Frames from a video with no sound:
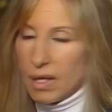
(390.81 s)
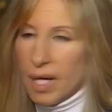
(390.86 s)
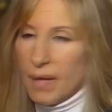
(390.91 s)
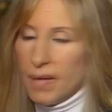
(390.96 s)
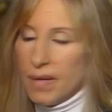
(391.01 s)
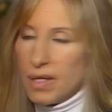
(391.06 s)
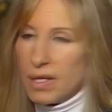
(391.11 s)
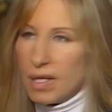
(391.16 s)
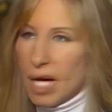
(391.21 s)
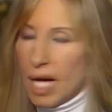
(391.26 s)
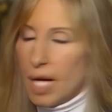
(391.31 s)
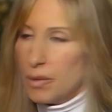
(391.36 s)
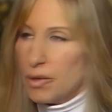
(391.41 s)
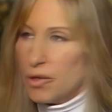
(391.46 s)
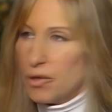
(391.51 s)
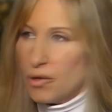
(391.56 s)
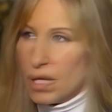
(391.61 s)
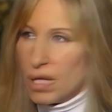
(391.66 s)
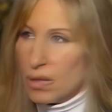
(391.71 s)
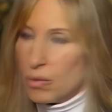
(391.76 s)
and this guy was
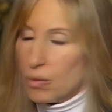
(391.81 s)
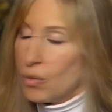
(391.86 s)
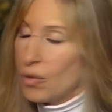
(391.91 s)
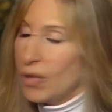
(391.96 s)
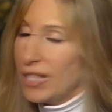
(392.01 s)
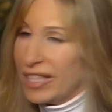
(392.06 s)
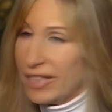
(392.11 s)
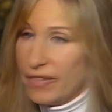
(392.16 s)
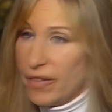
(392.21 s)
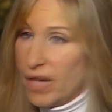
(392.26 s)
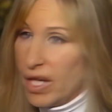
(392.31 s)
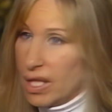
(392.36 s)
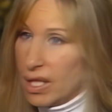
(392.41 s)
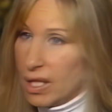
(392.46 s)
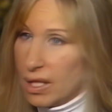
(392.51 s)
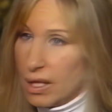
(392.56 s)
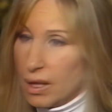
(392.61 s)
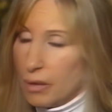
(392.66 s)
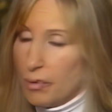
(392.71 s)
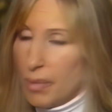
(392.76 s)
dressed real funny
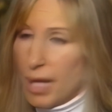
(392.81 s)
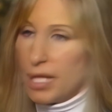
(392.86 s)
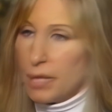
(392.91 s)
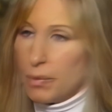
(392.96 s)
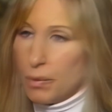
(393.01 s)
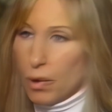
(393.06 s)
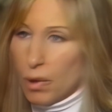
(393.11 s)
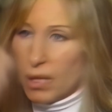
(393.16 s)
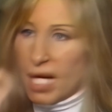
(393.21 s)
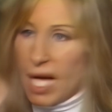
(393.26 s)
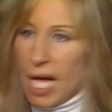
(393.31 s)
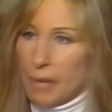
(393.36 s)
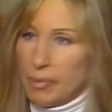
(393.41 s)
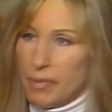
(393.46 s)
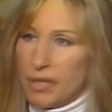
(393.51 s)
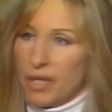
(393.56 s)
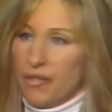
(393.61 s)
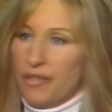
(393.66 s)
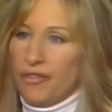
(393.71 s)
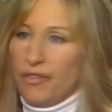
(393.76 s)
in a baseball cap
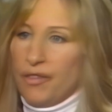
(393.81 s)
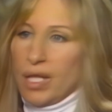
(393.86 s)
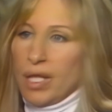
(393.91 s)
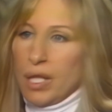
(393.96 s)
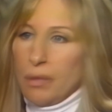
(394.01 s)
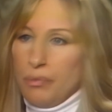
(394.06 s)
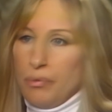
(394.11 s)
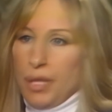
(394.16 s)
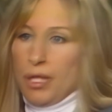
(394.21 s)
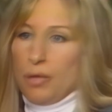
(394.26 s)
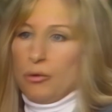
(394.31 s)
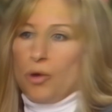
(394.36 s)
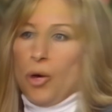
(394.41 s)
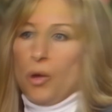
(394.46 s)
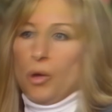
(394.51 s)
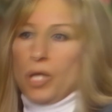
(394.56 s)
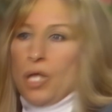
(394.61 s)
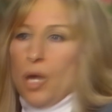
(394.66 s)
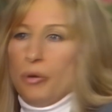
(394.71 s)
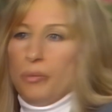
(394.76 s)
and a funny big
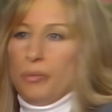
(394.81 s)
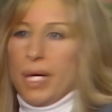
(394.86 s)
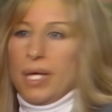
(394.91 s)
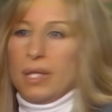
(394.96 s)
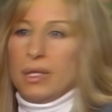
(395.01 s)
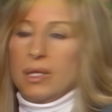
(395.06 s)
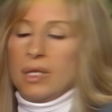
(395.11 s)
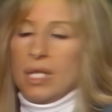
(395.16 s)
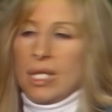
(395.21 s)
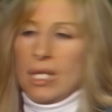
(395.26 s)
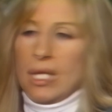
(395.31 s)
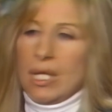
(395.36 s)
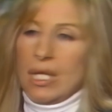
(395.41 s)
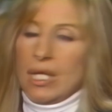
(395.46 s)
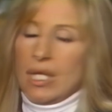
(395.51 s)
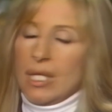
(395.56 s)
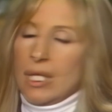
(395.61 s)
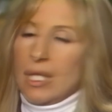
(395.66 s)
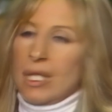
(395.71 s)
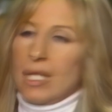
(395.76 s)
rodeo belt.
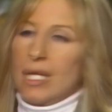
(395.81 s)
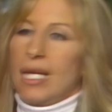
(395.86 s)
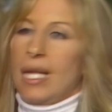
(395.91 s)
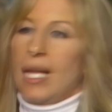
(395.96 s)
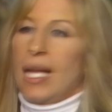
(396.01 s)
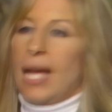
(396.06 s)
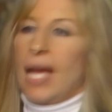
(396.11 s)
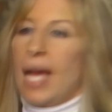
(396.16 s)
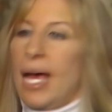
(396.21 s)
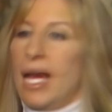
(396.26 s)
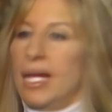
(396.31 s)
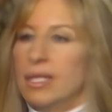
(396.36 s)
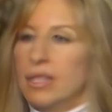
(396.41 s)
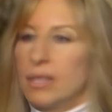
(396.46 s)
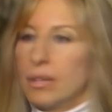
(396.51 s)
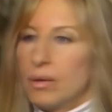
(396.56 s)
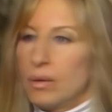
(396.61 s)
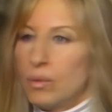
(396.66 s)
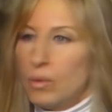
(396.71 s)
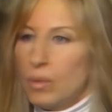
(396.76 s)
And
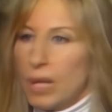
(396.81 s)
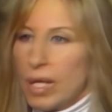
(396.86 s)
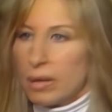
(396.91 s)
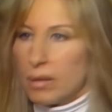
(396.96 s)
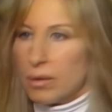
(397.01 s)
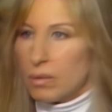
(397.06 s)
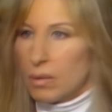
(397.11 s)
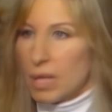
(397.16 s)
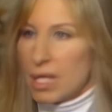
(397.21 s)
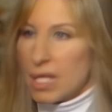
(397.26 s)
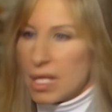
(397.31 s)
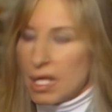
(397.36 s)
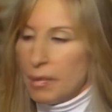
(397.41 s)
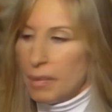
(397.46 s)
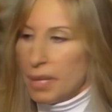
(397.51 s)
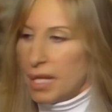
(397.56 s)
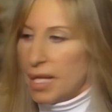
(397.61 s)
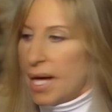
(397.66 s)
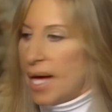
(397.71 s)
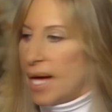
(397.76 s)
when, when
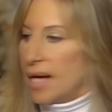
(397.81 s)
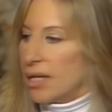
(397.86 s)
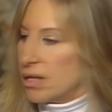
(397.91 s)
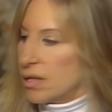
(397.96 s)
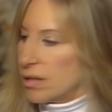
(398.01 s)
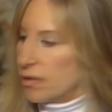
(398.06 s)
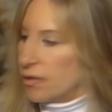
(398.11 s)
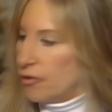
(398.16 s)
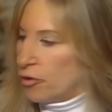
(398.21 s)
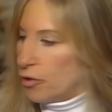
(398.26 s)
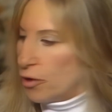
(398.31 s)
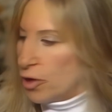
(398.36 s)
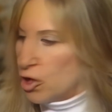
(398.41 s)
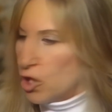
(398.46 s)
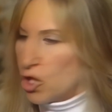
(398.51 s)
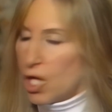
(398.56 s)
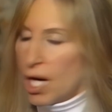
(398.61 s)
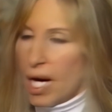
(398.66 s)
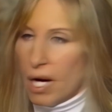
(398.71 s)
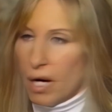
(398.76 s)
somebody asked for a
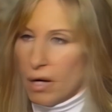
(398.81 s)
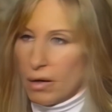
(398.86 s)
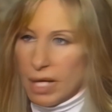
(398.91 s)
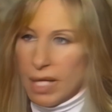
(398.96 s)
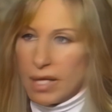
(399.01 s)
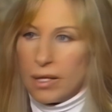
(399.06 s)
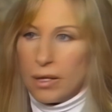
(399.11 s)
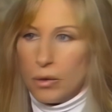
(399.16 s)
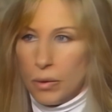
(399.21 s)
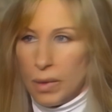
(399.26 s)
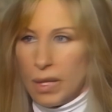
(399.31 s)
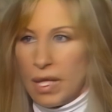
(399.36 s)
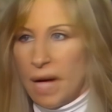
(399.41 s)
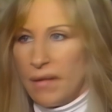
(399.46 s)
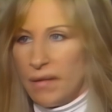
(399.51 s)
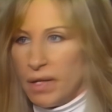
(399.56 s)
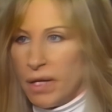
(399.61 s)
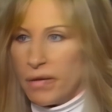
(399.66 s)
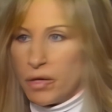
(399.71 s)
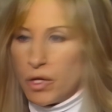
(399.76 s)
chair, like could we have
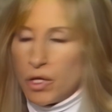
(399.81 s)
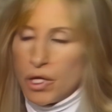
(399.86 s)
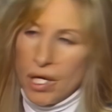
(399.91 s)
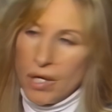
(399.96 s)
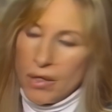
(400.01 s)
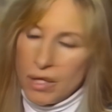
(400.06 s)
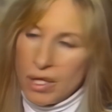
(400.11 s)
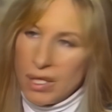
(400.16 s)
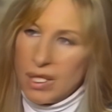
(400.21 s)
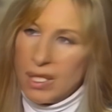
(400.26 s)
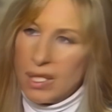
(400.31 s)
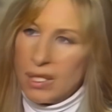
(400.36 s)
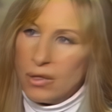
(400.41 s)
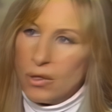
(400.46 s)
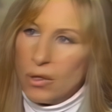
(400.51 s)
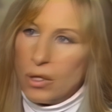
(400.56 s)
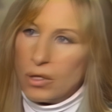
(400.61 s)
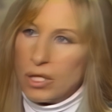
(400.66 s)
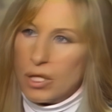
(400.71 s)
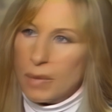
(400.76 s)
another chair to sit and
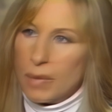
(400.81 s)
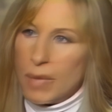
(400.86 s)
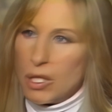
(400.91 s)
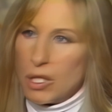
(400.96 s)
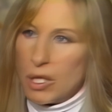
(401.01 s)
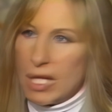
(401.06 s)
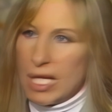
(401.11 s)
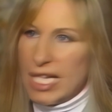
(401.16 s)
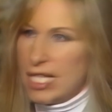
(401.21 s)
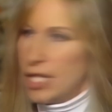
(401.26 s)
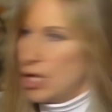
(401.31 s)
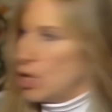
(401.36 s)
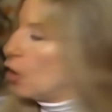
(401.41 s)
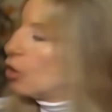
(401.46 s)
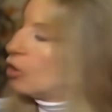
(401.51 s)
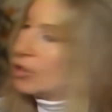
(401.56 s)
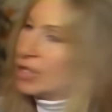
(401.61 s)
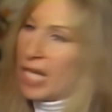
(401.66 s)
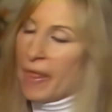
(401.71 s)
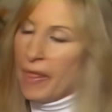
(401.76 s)
talk to this patient, he
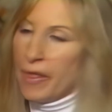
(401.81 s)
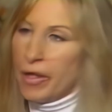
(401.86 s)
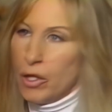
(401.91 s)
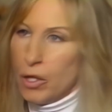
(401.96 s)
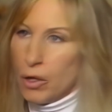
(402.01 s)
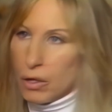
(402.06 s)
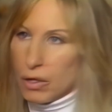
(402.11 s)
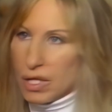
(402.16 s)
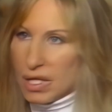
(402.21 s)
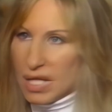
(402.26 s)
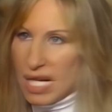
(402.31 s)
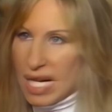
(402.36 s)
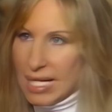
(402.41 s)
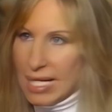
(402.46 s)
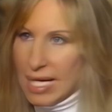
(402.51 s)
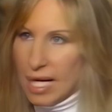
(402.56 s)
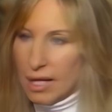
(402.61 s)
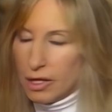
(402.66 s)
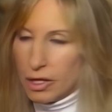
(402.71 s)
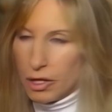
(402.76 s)
turned on the nurse and
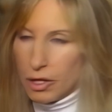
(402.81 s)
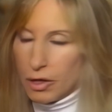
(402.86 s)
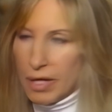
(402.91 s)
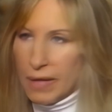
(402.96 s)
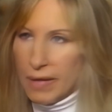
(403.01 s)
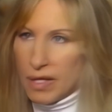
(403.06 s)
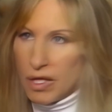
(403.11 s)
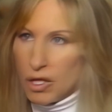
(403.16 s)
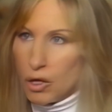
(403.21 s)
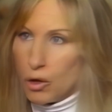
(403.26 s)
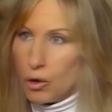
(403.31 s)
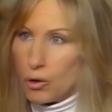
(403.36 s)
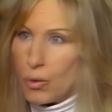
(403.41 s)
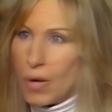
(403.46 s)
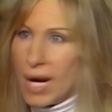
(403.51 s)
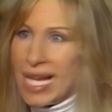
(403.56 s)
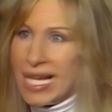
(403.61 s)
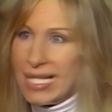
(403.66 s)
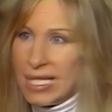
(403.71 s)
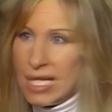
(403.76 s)
yelled at her in this
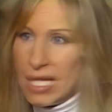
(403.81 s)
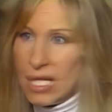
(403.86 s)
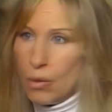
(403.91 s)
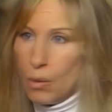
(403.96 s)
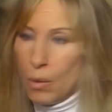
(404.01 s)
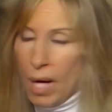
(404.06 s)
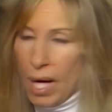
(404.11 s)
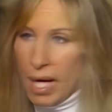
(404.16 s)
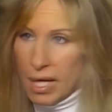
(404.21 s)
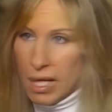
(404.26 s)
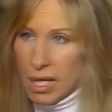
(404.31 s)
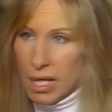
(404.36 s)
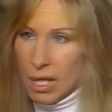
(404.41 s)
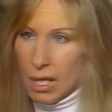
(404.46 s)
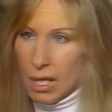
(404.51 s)
crazy way,